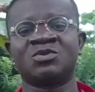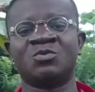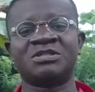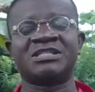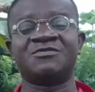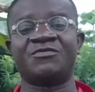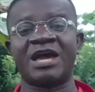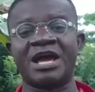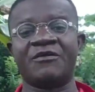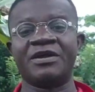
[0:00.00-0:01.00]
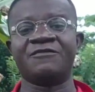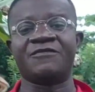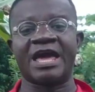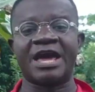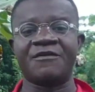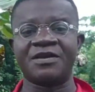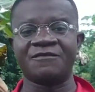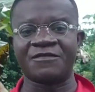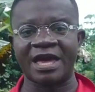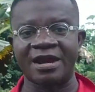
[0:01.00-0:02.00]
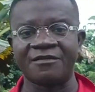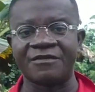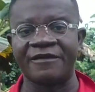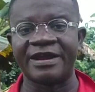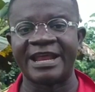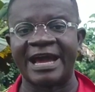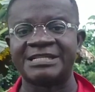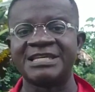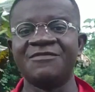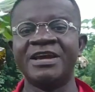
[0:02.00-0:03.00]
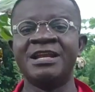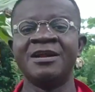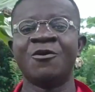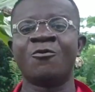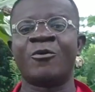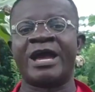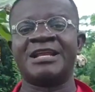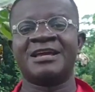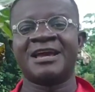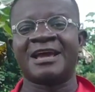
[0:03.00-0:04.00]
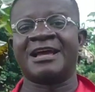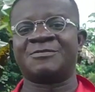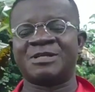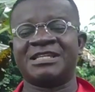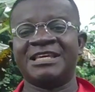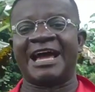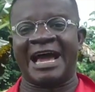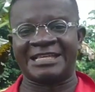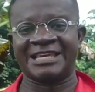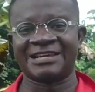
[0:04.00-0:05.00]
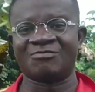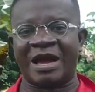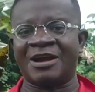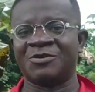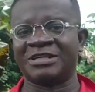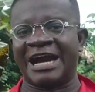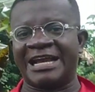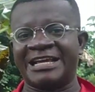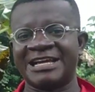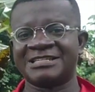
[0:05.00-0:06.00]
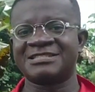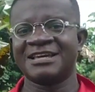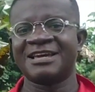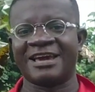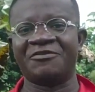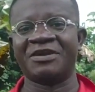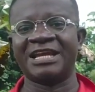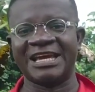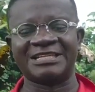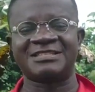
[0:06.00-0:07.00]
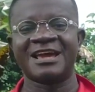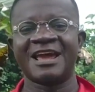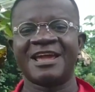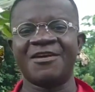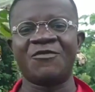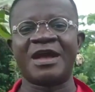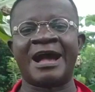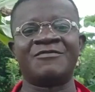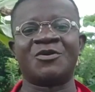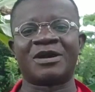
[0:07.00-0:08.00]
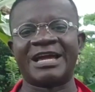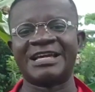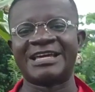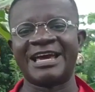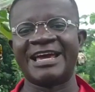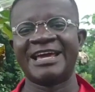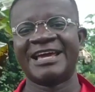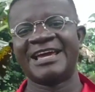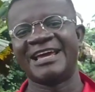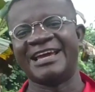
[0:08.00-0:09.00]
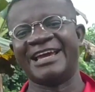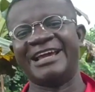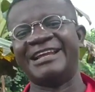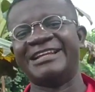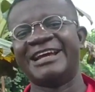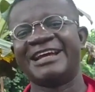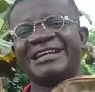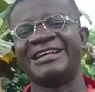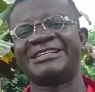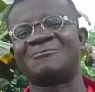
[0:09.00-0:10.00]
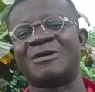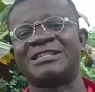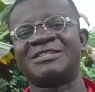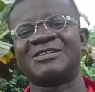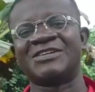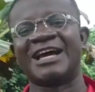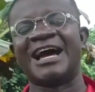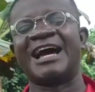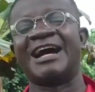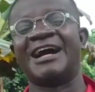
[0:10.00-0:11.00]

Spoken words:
which is very very very very nice. Even when, especially, I think my own Ghanaians can relate. If you have your kenke in this particular